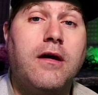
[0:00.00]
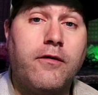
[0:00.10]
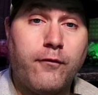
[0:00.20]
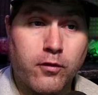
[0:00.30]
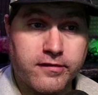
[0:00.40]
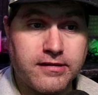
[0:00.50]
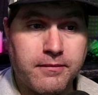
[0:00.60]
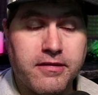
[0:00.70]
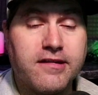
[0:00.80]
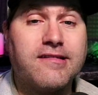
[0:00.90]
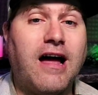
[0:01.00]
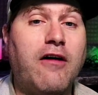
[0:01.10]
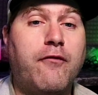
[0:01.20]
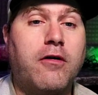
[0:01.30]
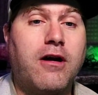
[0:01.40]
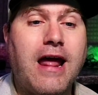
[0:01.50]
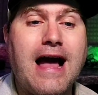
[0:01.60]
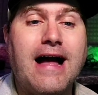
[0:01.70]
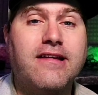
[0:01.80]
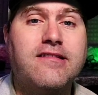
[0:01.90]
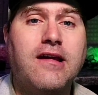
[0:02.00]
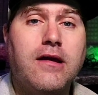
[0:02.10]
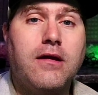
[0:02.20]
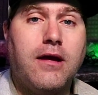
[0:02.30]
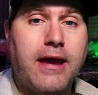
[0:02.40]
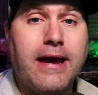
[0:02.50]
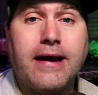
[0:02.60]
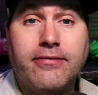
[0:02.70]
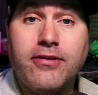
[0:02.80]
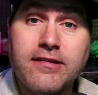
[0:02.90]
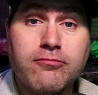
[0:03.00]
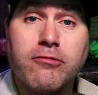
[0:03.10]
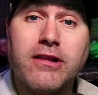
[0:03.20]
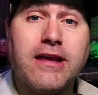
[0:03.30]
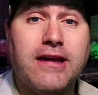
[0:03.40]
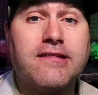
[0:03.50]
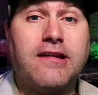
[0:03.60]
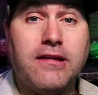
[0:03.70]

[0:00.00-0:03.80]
for some of the software it has. And this really is a